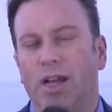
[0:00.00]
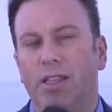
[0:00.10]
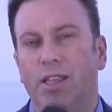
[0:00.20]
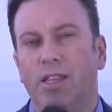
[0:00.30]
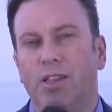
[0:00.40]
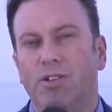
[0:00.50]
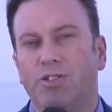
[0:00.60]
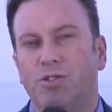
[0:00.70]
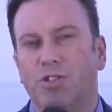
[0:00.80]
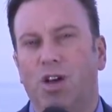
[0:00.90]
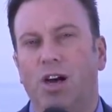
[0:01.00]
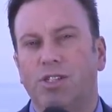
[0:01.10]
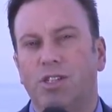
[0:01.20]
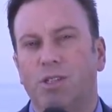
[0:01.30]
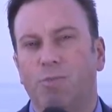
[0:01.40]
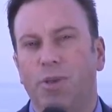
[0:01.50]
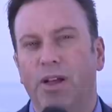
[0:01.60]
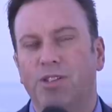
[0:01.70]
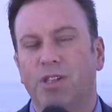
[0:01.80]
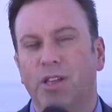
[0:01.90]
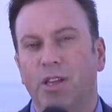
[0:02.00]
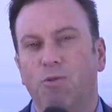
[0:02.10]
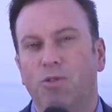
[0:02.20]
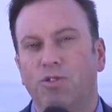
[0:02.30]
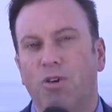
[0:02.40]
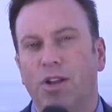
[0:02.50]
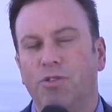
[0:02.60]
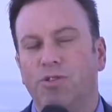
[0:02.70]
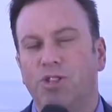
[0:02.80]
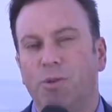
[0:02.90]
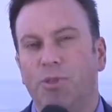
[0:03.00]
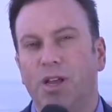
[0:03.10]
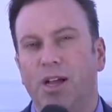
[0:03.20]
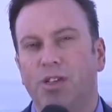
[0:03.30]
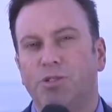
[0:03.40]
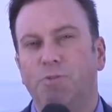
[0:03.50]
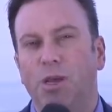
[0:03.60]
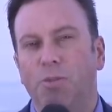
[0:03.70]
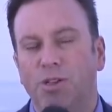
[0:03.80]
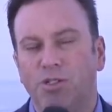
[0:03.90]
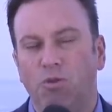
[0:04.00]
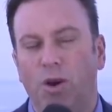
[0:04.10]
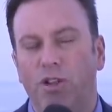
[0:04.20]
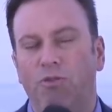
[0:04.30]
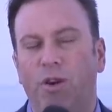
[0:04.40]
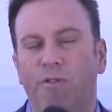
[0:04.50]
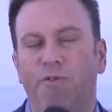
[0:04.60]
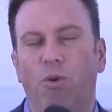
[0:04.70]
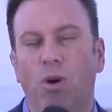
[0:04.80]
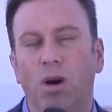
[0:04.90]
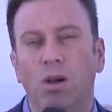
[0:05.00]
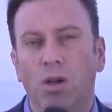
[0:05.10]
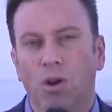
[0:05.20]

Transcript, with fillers: I think there's talks that the players in the league will try to do something else maybe in 2024.